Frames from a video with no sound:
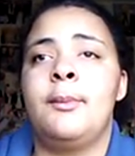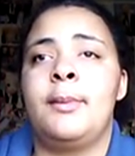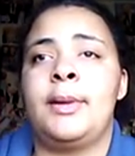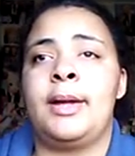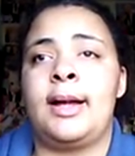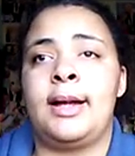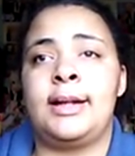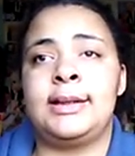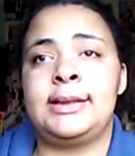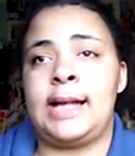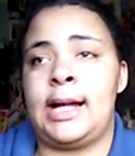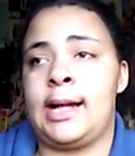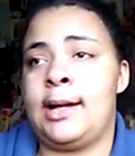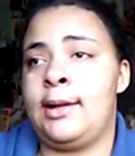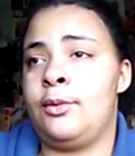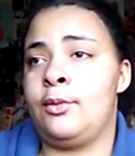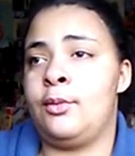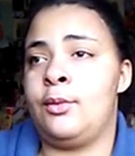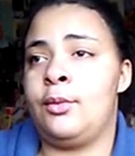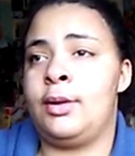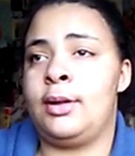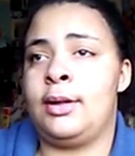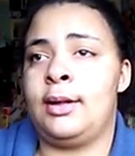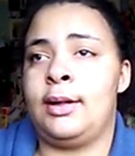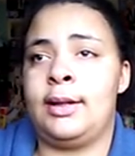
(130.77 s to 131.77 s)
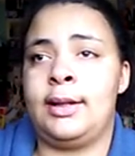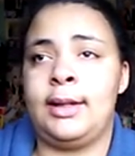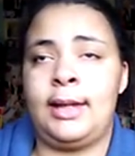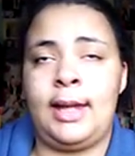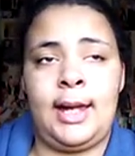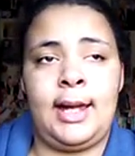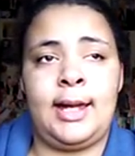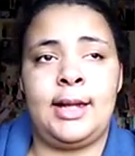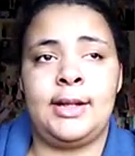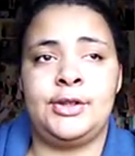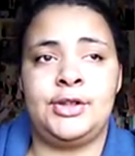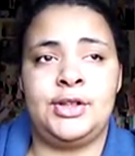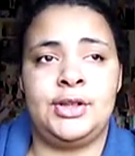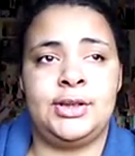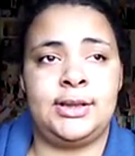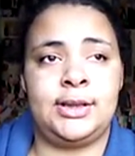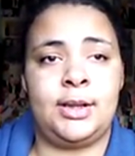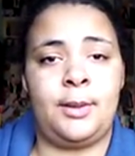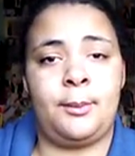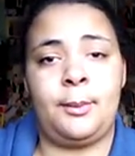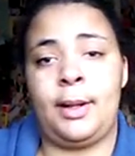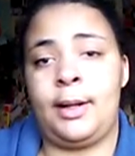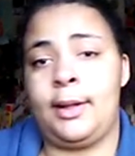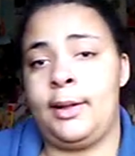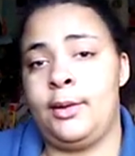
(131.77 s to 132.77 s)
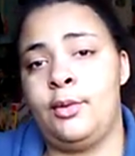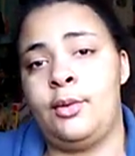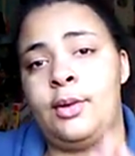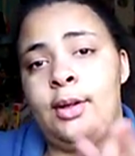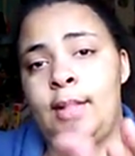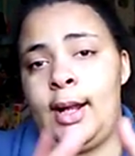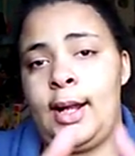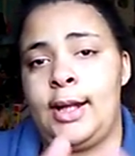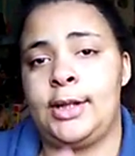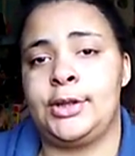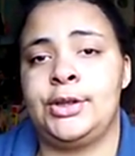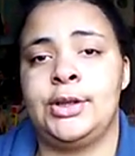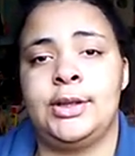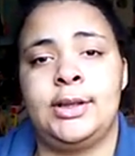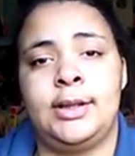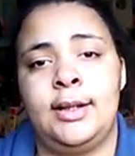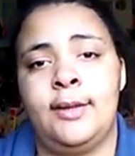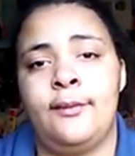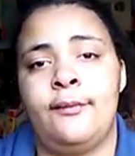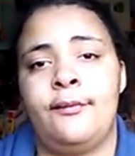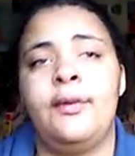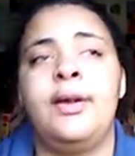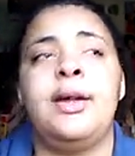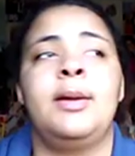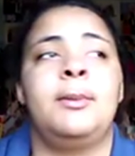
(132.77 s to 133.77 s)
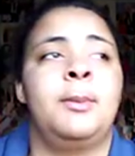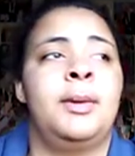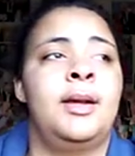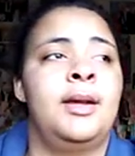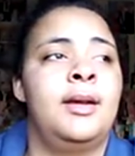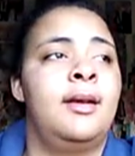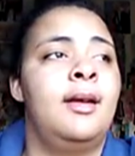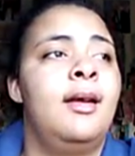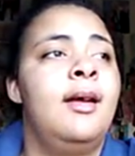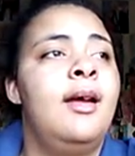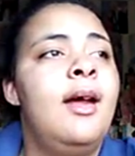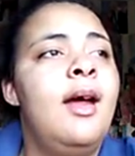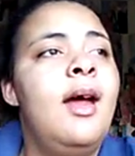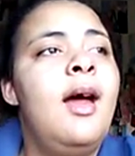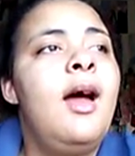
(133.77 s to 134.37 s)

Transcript: because I don't want to engage in somebody who can actually defeat me.